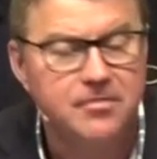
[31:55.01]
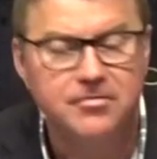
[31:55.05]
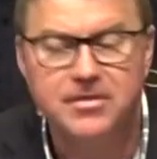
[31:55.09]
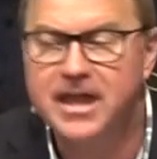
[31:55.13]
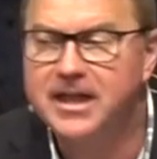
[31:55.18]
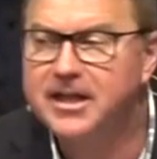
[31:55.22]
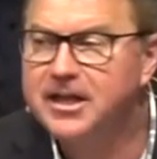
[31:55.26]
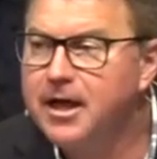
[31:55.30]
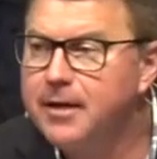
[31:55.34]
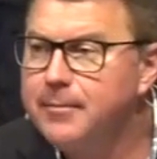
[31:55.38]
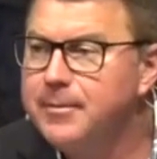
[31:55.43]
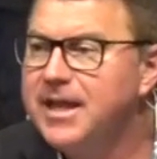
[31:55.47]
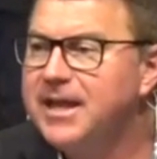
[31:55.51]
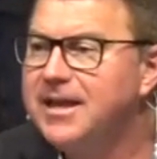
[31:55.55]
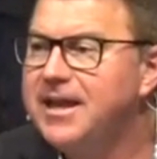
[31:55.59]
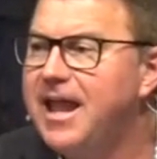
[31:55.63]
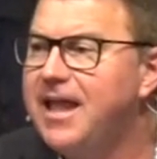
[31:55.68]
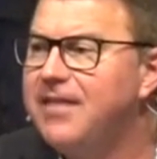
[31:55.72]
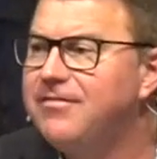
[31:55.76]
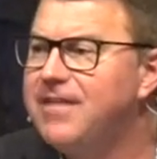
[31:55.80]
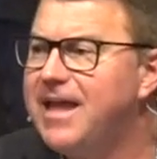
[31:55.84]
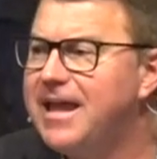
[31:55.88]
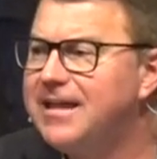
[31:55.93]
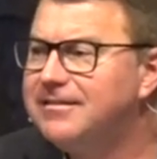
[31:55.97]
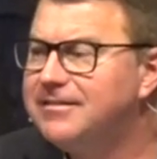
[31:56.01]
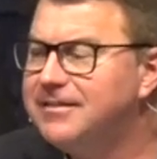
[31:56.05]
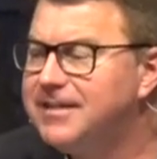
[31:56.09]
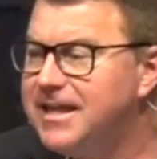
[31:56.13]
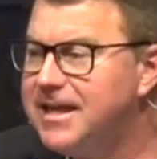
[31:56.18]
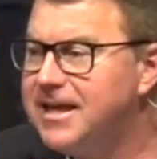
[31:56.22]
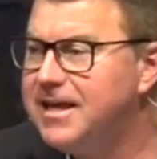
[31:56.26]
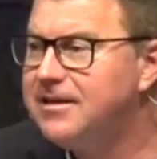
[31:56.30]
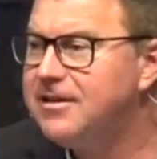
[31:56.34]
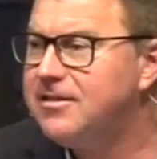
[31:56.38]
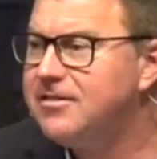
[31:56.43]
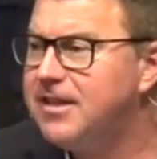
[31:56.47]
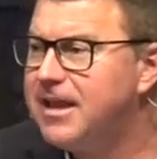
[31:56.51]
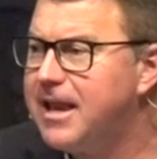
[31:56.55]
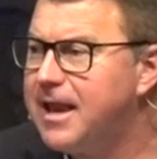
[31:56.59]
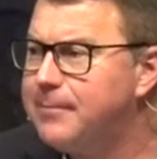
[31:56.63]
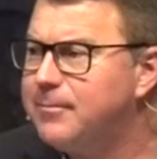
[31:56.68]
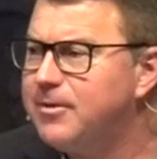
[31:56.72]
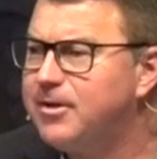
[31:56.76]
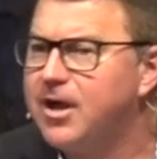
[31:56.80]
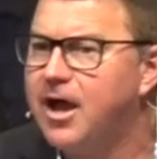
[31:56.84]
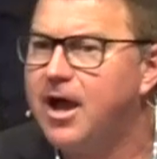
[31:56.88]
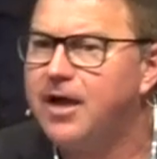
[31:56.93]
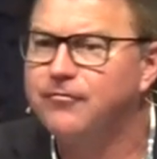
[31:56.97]
They come in and they lead in the
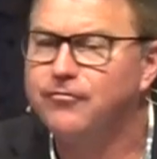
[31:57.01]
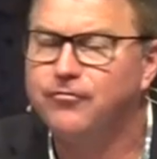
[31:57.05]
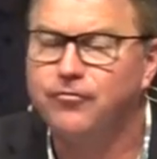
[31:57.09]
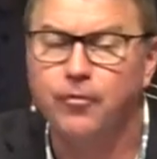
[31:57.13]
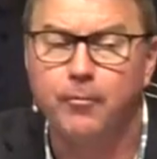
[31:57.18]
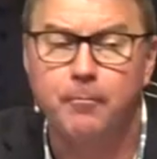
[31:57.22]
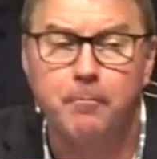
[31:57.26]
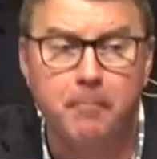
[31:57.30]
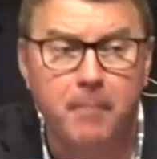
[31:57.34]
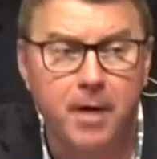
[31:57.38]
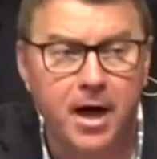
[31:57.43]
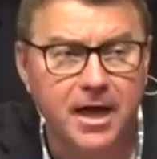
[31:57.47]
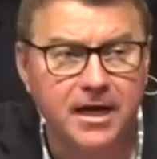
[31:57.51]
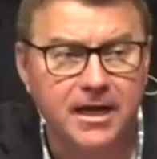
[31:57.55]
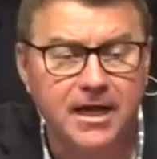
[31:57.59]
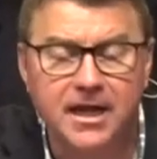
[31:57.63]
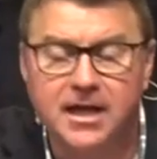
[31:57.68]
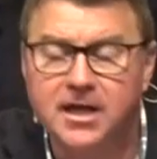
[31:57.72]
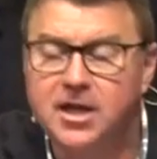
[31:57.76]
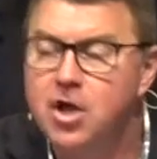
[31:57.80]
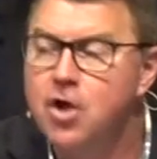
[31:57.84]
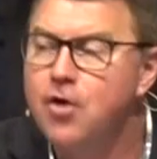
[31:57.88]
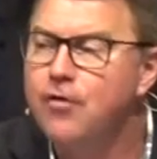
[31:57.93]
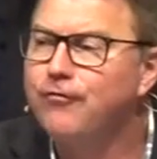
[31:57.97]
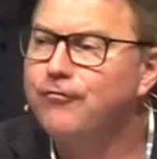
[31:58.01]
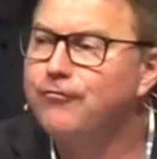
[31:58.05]
name of God for money,